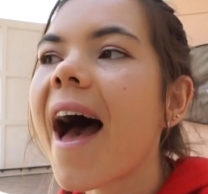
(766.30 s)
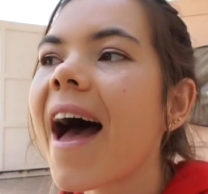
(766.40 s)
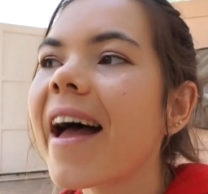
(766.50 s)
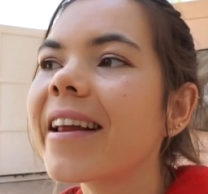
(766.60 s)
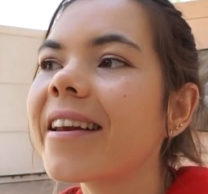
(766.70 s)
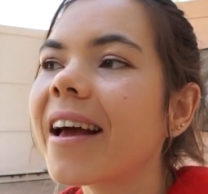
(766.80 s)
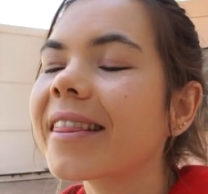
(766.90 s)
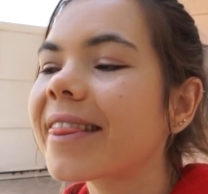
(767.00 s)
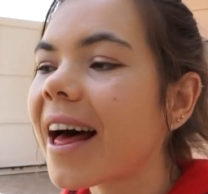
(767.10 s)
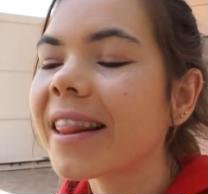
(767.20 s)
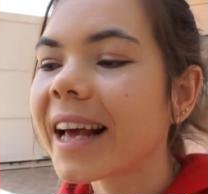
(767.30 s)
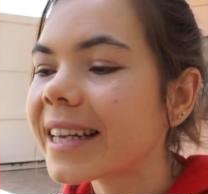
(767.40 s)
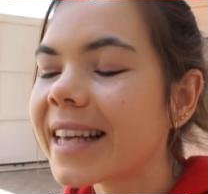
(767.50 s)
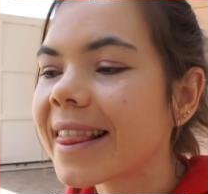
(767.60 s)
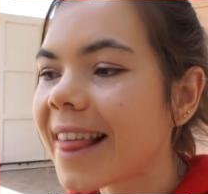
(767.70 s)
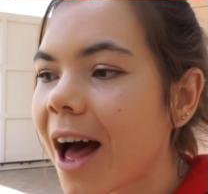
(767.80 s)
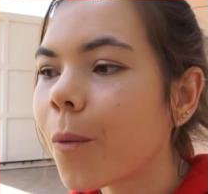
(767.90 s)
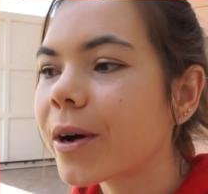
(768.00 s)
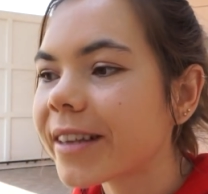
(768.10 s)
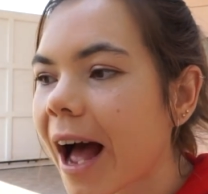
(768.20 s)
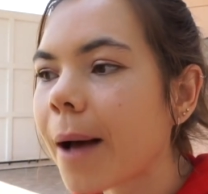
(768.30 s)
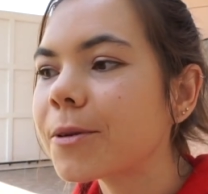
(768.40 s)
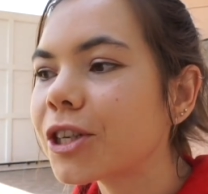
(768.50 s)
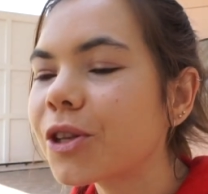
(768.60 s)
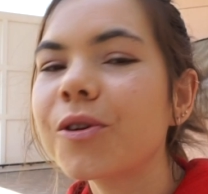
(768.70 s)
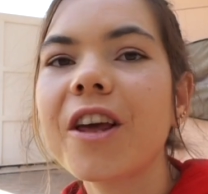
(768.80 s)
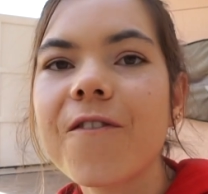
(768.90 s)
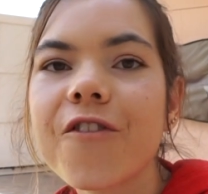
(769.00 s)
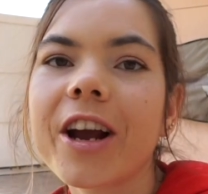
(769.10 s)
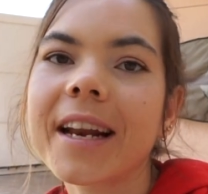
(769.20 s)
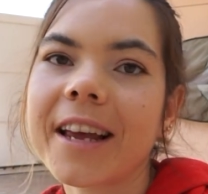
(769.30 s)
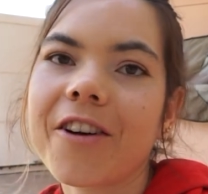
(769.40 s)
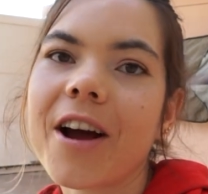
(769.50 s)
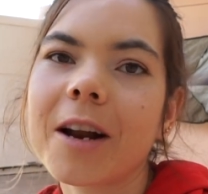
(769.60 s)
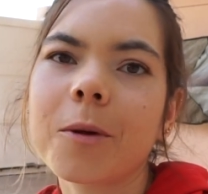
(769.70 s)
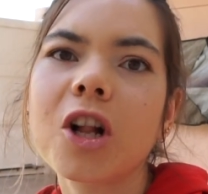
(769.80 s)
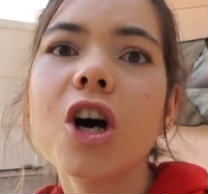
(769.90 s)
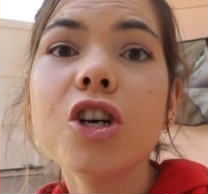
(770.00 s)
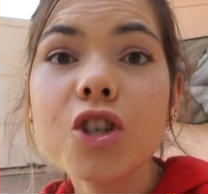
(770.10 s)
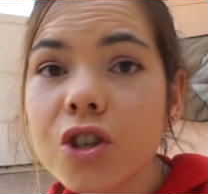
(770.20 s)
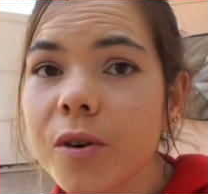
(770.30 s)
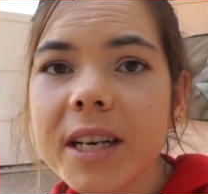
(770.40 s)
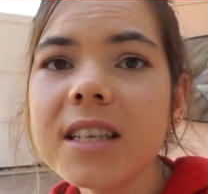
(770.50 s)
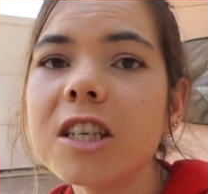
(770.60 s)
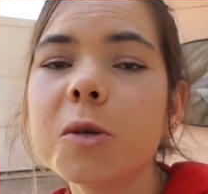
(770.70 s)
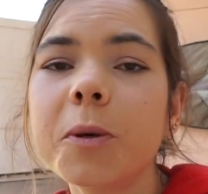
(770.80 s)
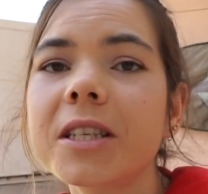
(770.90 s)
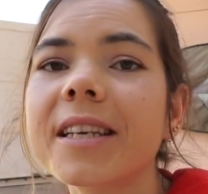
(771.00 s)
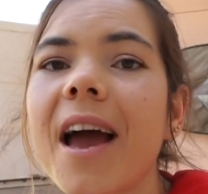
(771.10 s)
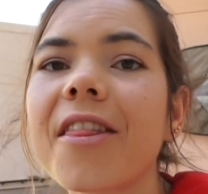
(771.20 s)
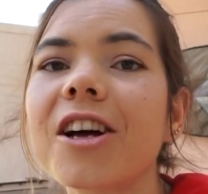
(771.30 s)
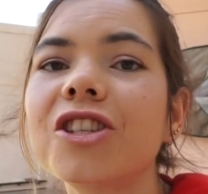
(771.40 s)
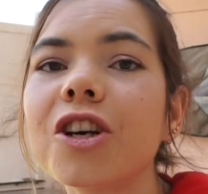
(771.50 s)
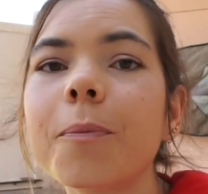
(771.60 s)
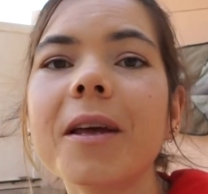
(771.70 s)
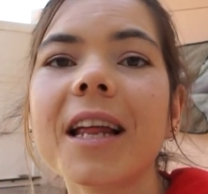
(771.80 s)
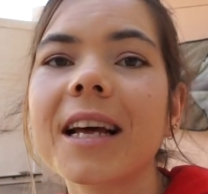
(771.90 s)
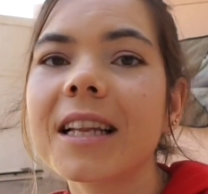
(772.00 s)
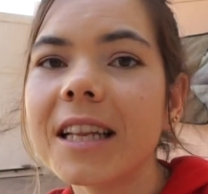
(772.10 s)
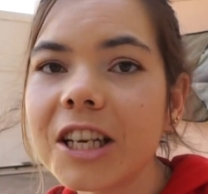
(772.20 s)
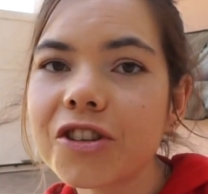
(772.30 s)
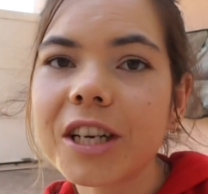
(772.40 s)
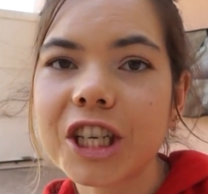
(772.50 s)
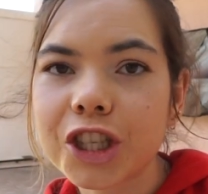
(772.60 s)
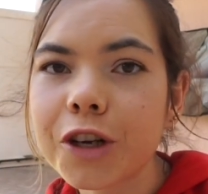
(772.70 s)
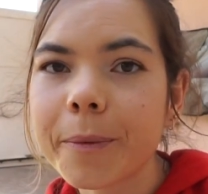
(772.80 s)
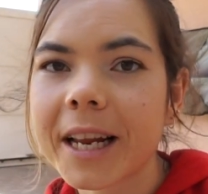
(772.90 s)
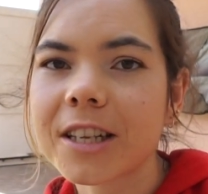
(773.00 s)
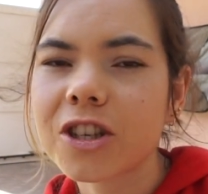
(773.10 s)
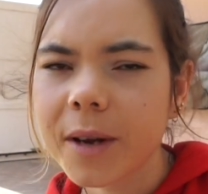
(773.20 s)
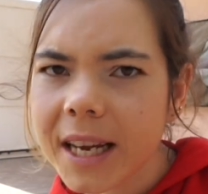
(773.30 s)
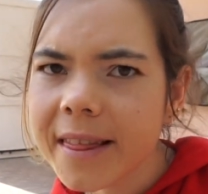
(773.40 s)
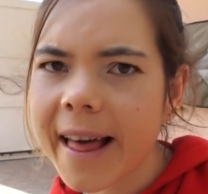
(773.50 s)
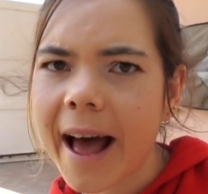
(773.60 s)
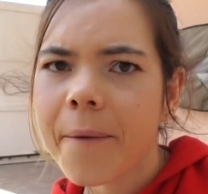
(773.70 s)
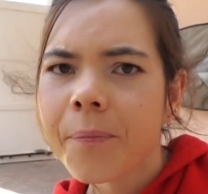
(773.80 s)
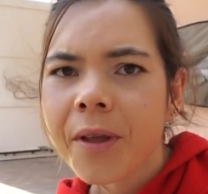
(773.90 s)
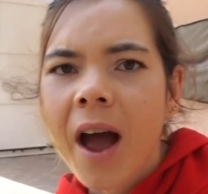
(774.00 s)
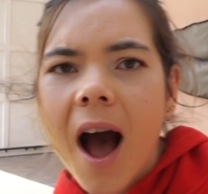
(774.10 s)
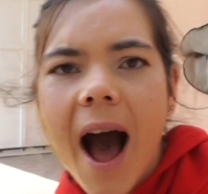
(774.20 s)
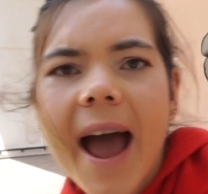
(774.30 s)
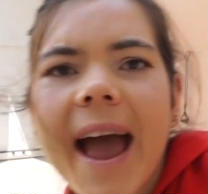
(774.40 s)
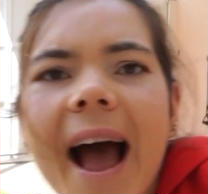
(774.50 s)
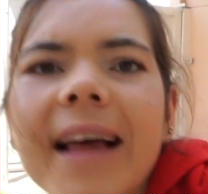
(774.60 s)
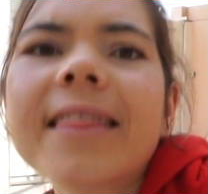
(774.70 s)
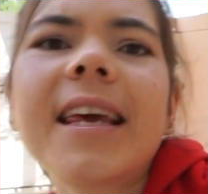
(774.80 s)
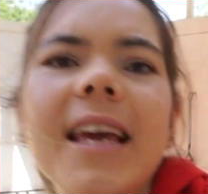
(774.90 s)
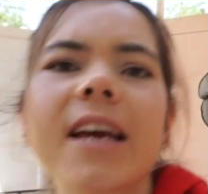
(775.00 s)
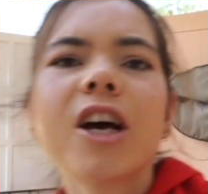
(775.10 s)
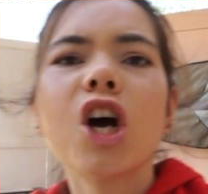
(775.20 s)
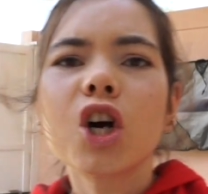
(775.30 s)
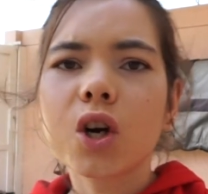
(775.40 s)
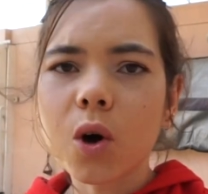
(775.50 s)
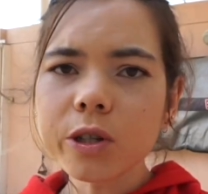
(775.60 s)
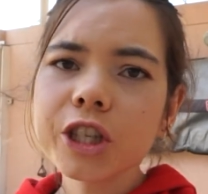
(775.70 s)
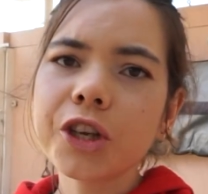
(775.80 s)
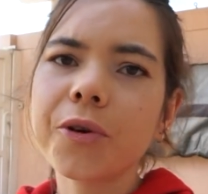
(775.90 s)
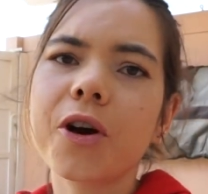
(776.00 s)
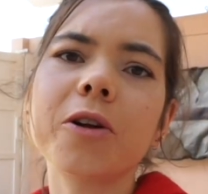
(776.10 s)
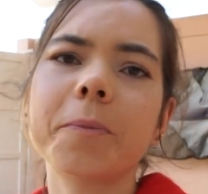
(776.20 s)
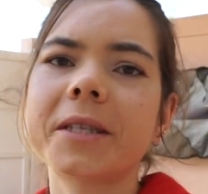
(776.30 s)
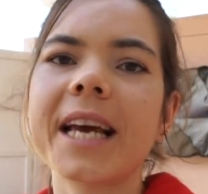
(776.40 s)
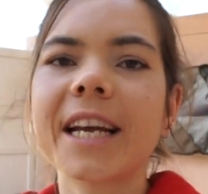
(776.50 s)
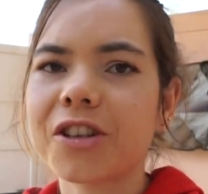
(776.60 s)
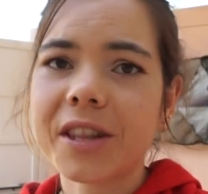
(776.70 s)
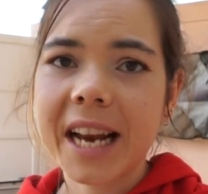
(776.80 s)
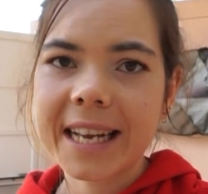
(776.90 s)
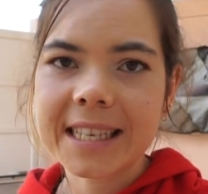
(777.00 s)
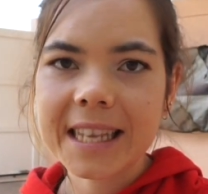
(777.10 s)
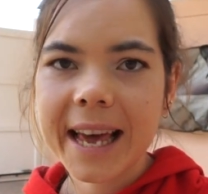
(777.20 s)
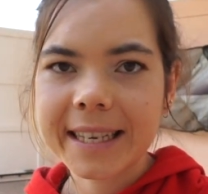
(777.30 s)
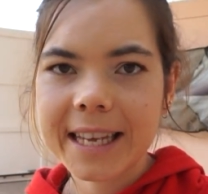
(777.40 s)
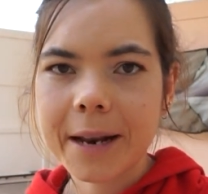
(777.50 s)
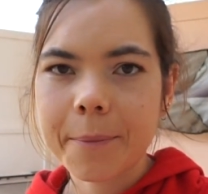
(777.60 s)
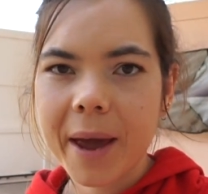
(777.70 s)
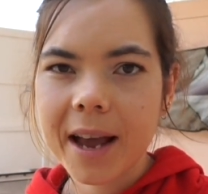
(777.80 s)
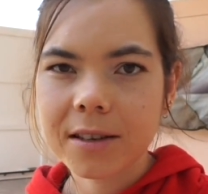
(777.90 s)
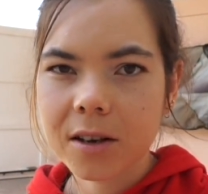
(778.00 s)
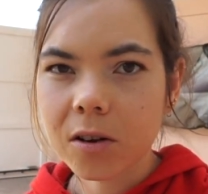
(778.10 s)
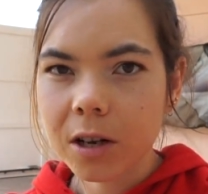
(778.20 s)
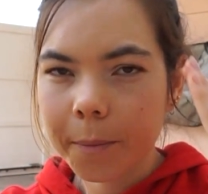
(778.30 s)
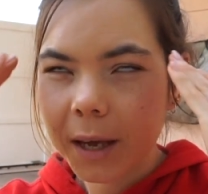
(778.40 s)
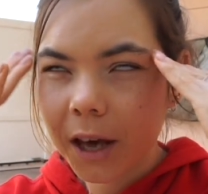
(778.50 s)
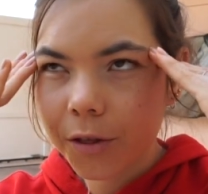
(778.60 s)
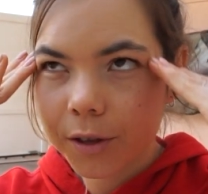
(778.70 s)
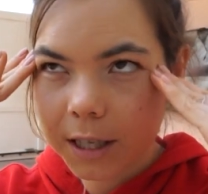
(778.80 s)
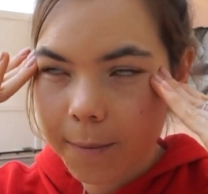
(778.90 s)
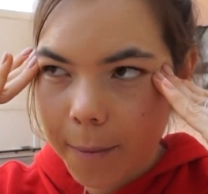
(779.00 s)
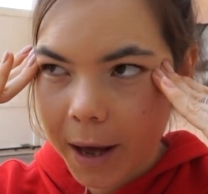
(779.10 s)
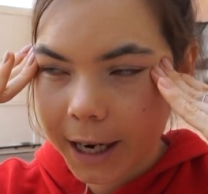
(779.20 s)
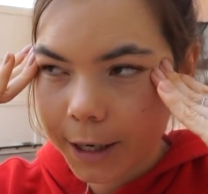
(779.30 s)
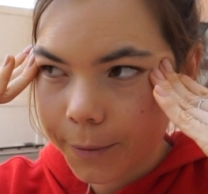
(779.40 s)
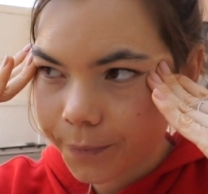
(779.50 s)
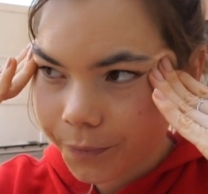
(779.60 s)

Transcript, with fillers: And that, like I said, that was absolutely freaking incredible. So easy to put together. It took me like literally two minutes. So in that, I had the golden Yukon potato that I had sliced and baked. Hold on, let me go through this in my mind.